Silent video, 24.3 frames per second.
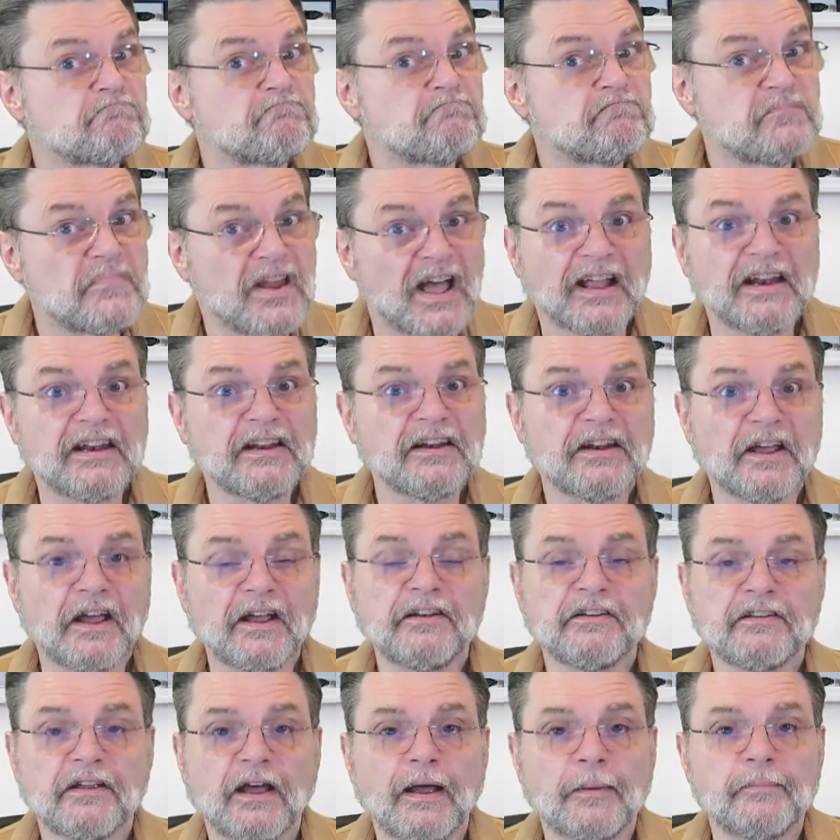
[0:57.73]

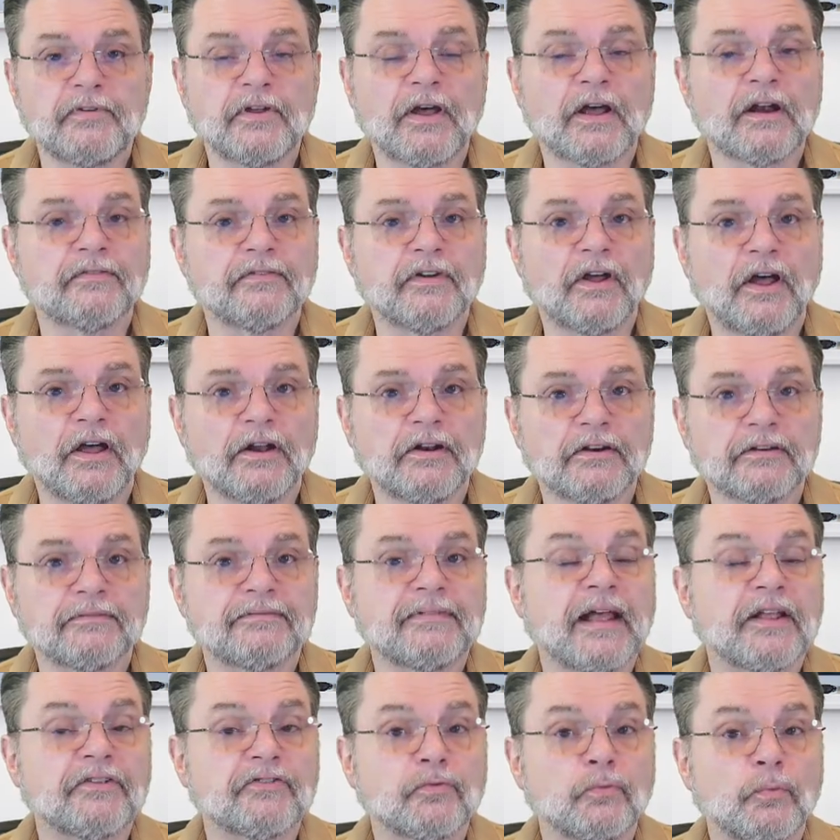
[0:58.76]
ninety-nine times out of one hundred,
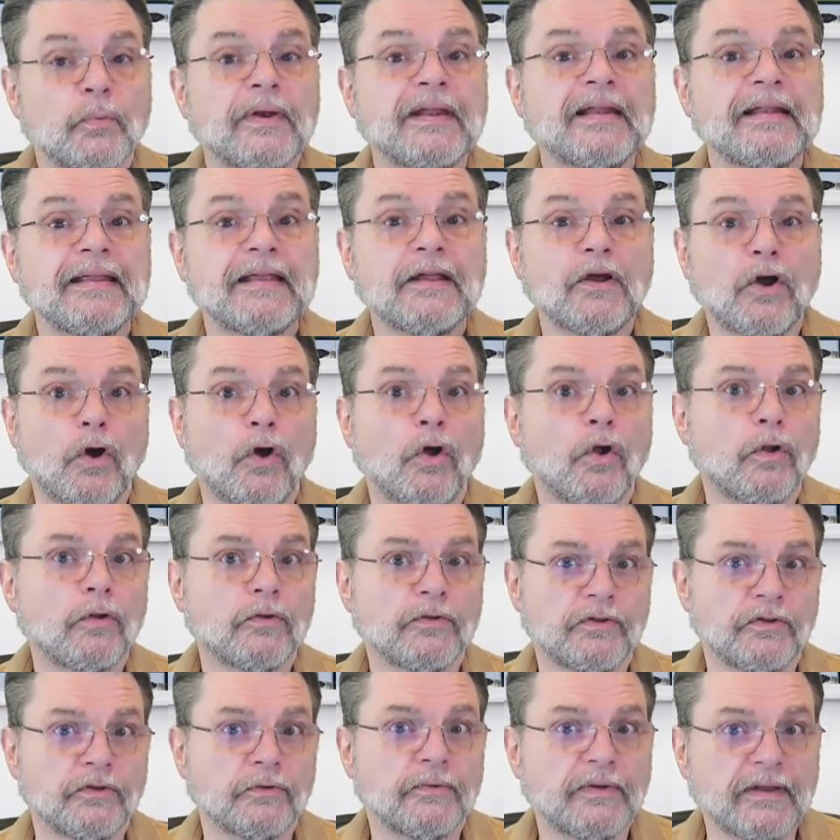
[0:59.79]
that's really all
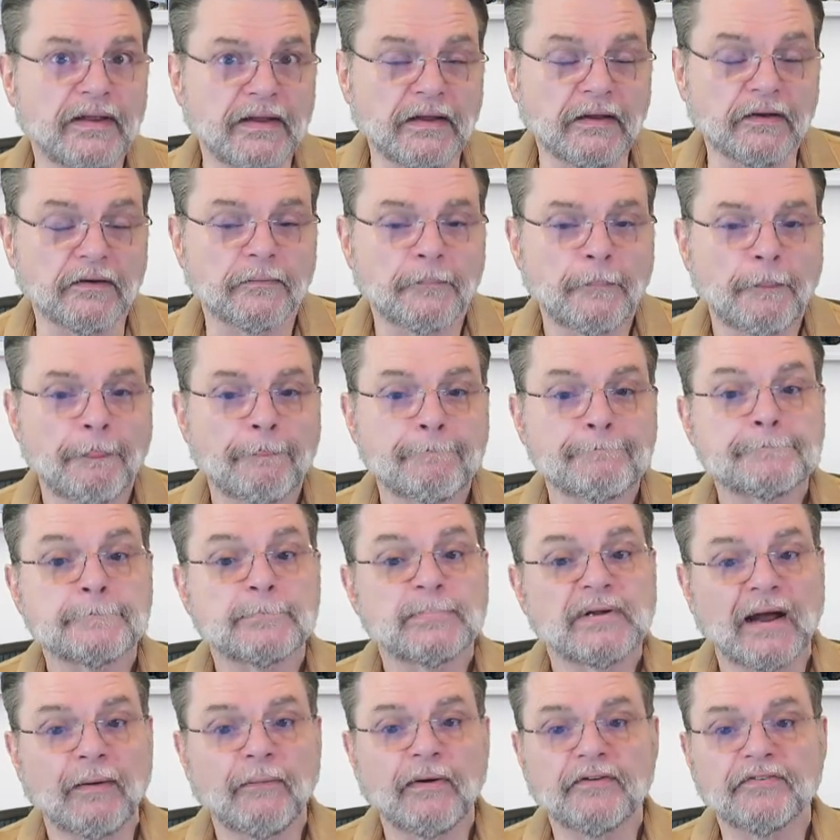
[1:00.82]
you need.
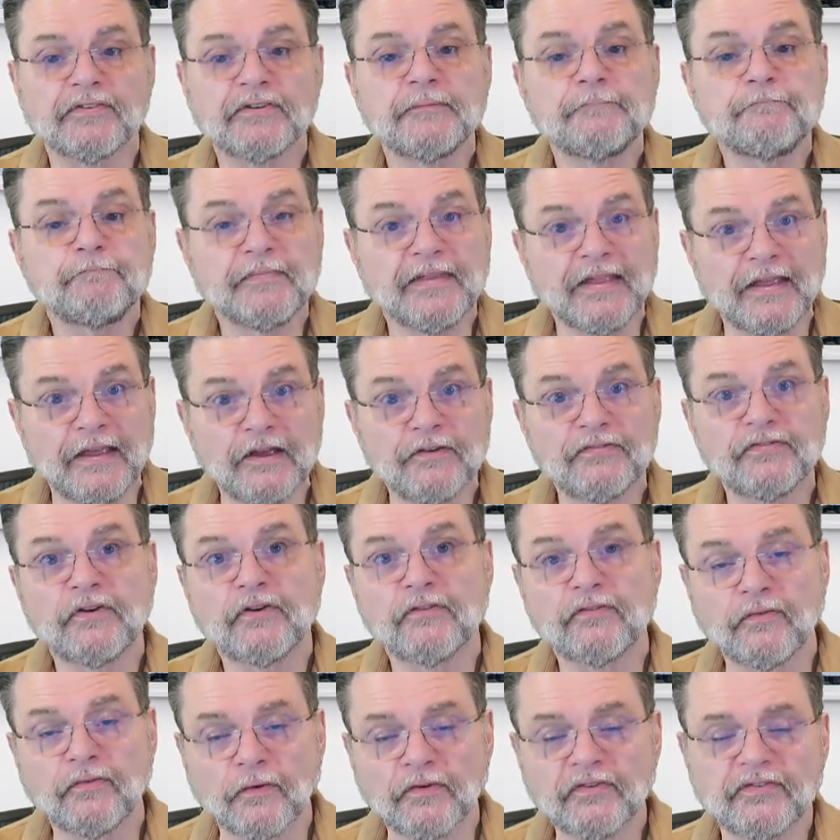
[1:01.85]
However, if
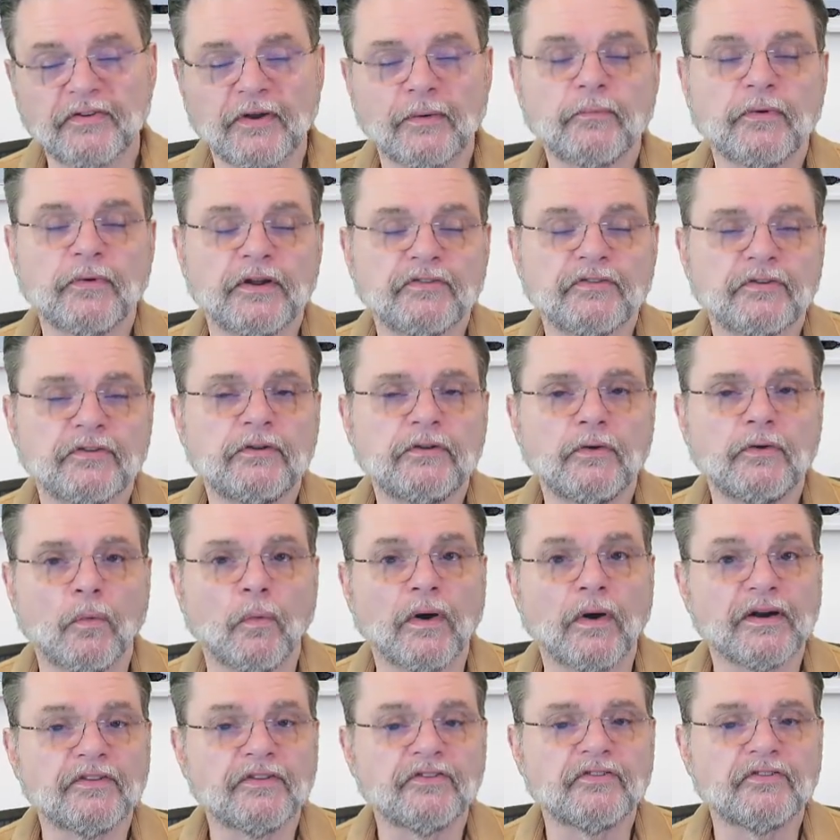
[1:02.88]
for some reason you want to